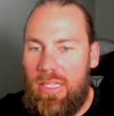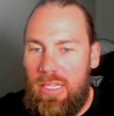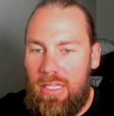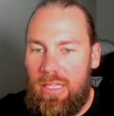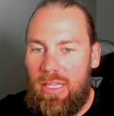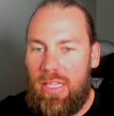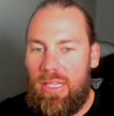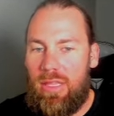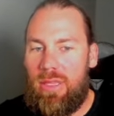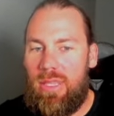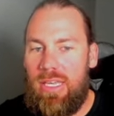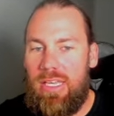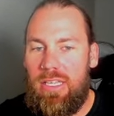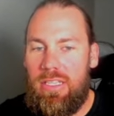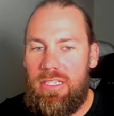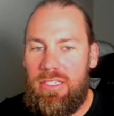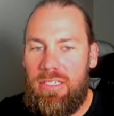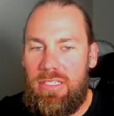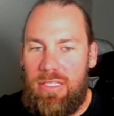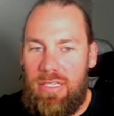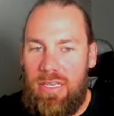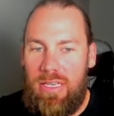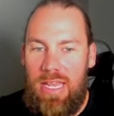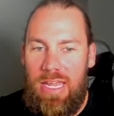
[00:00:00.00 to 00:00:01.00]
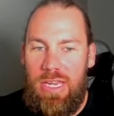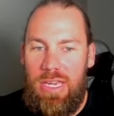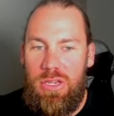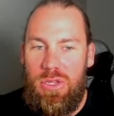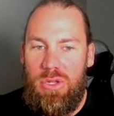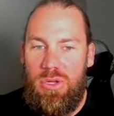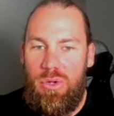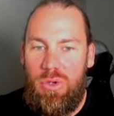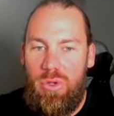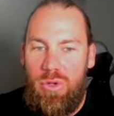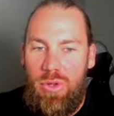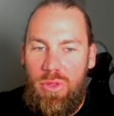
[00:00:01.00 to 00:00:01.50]
the things that you
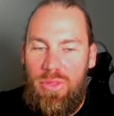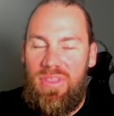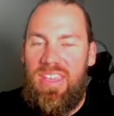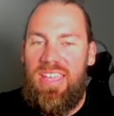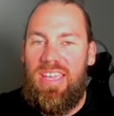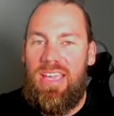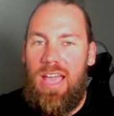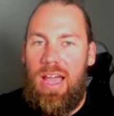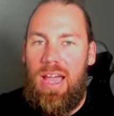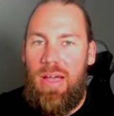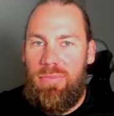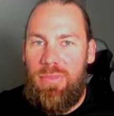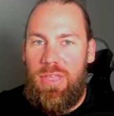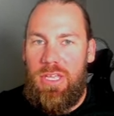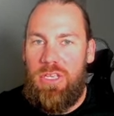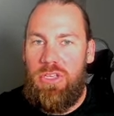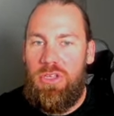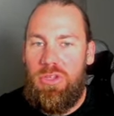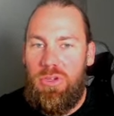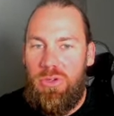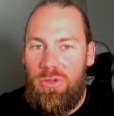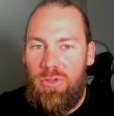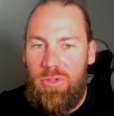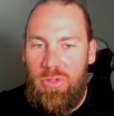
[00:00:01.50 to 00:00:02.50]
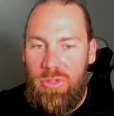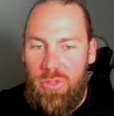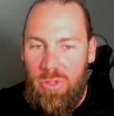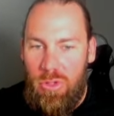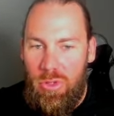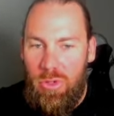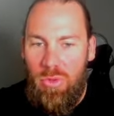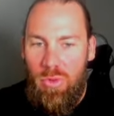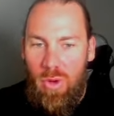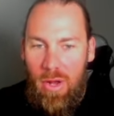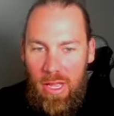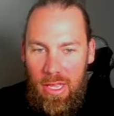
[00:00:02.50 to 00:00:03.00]
could think up that you could
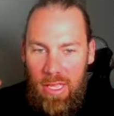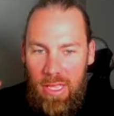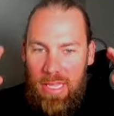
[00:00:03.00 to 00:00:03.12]
do